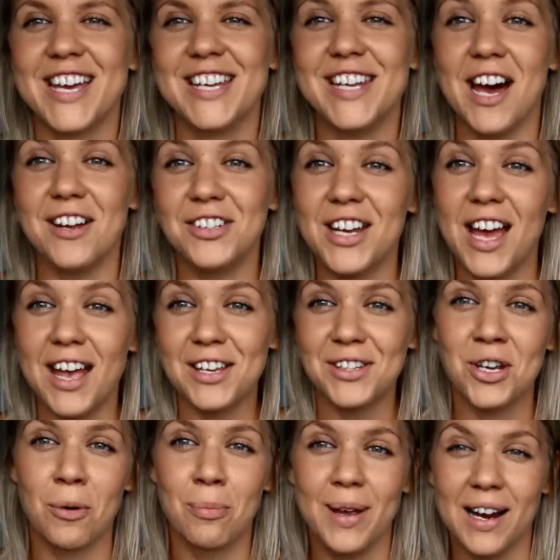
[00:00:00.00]
Now today's
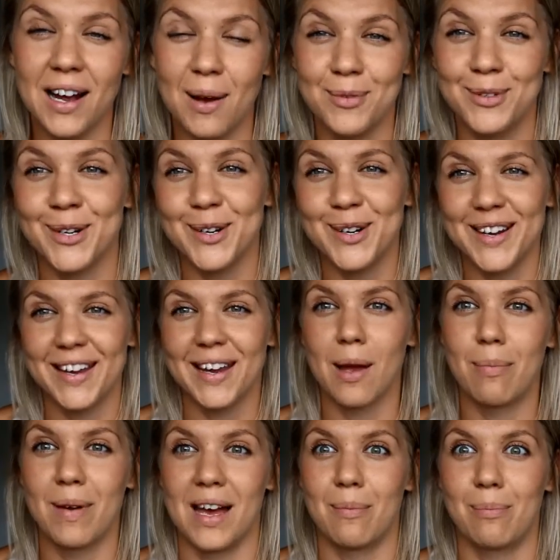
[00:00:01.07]
topic I'm talking
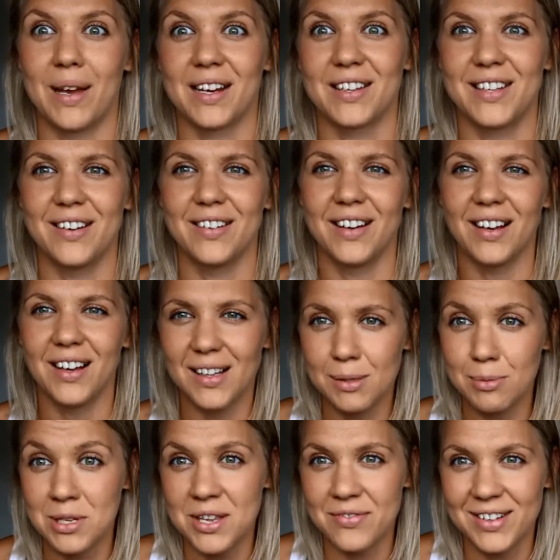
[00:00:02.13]
about bacteria,
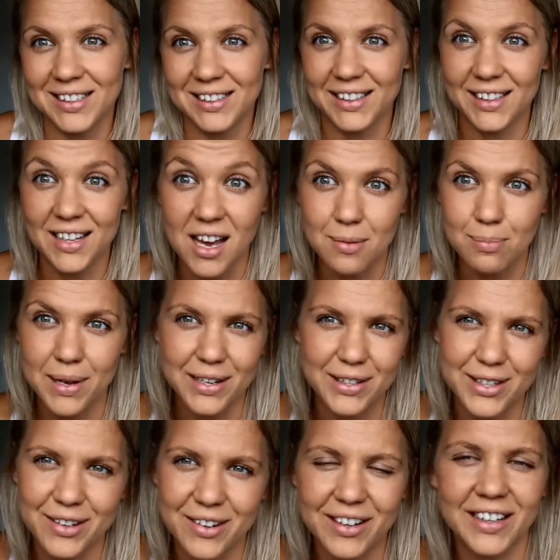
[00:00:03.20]
specifically gut
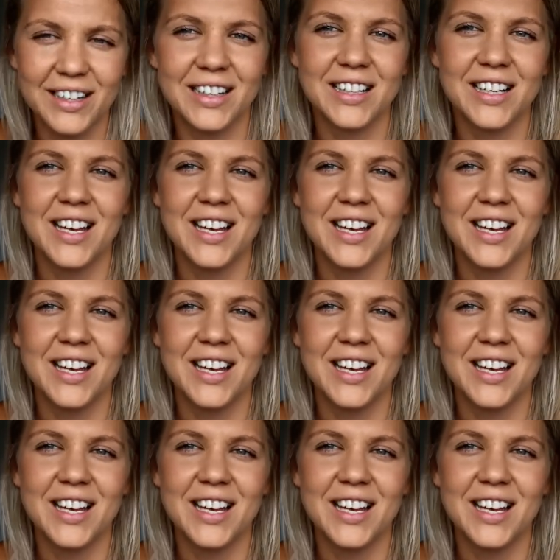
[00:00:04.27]
bacteria.